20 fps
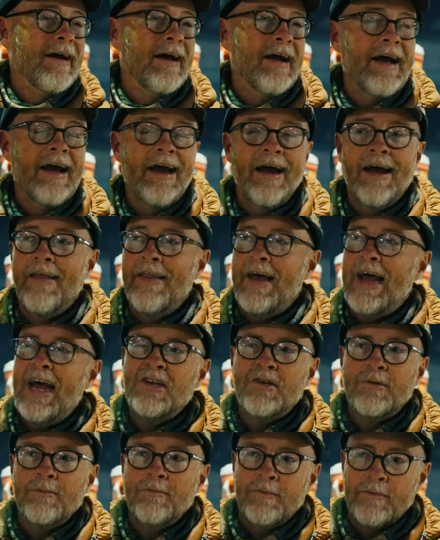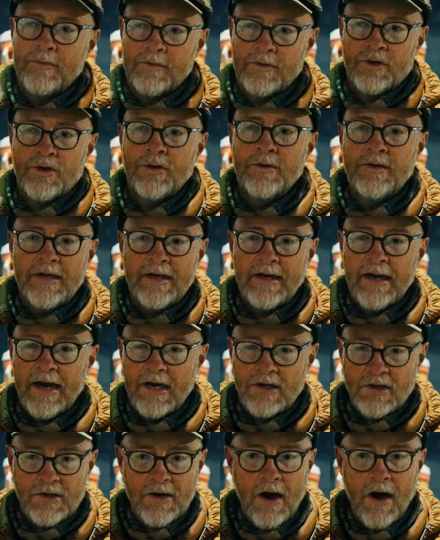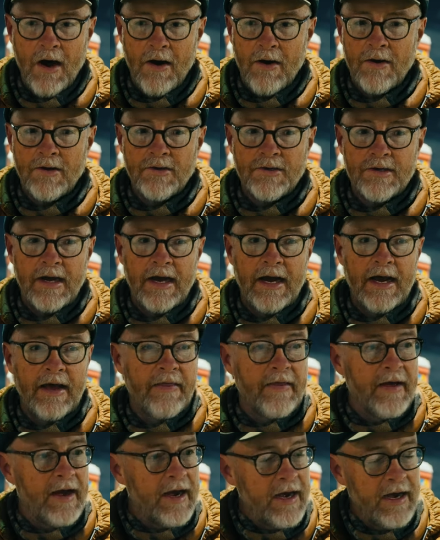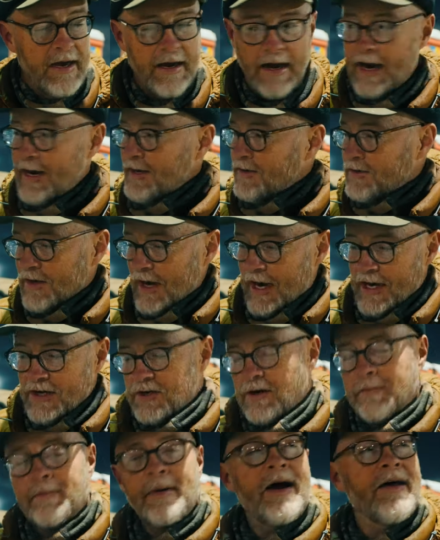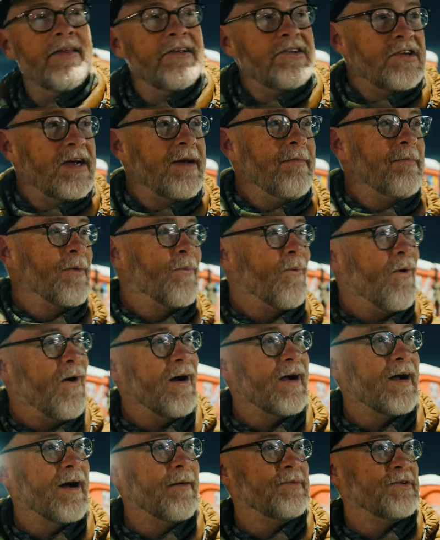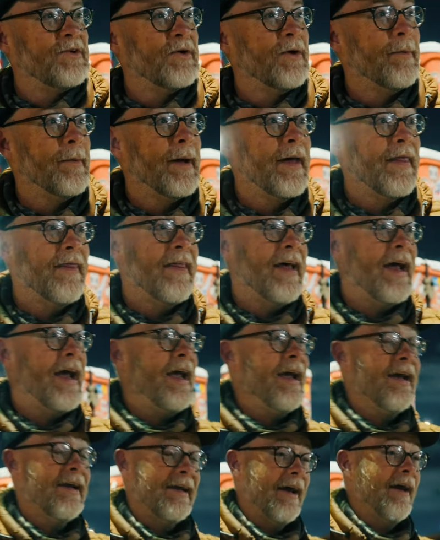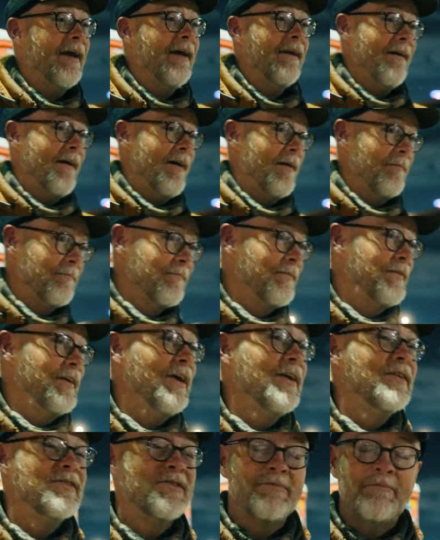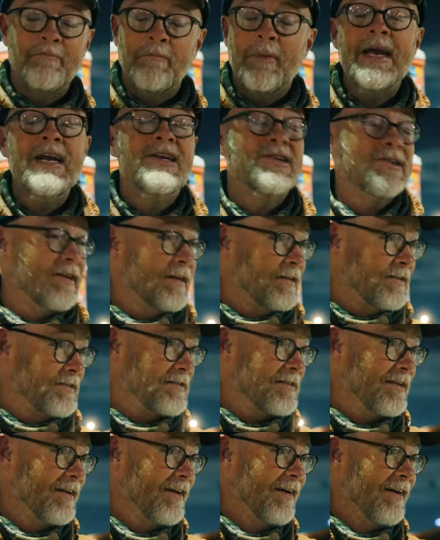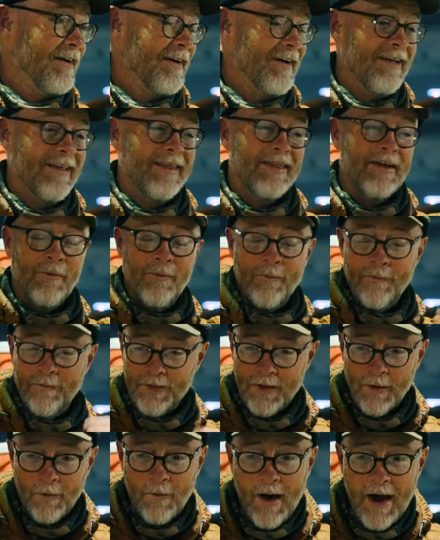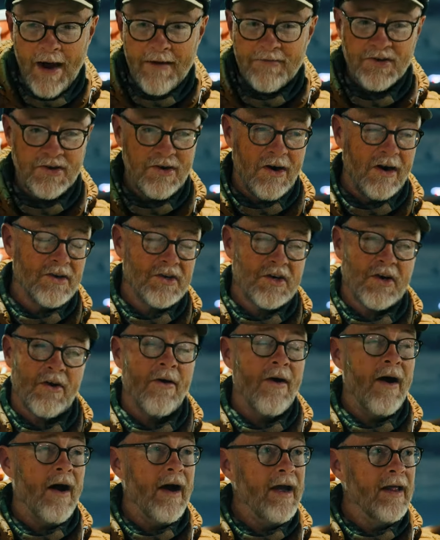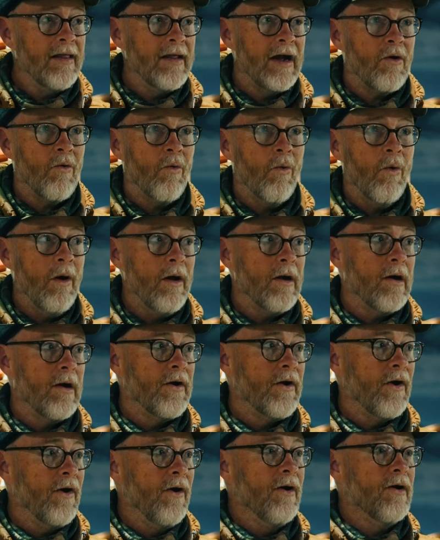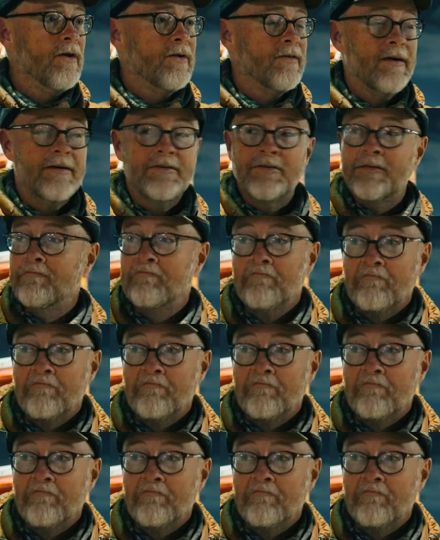and they had some two teenage daughters and they I, I jump out of the jeep and walk up to them and they cannot they're speechless the, the wife starts crying like what on earth and it's,